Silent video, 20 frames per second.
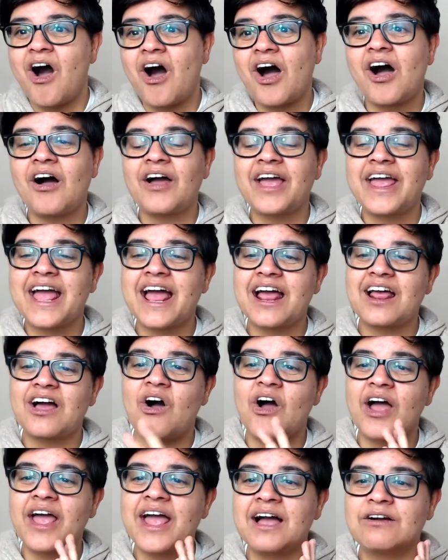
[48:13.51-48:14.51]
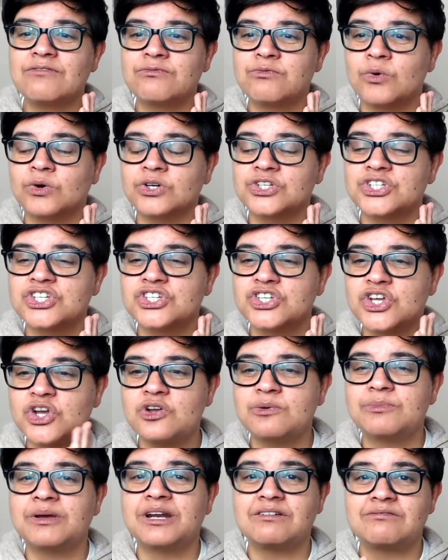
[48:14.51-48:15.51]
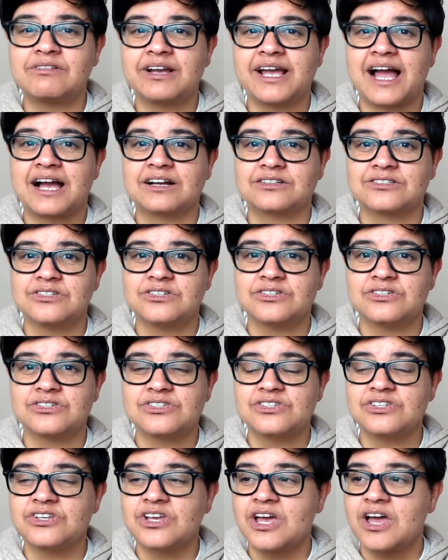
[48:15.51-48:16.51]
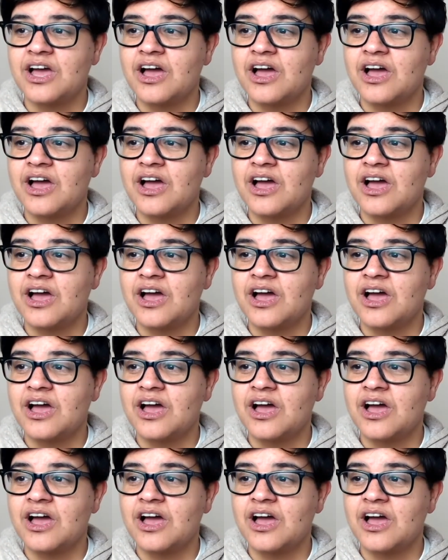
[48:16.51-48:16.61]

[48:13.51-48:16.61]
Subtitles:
I have watched so many reactors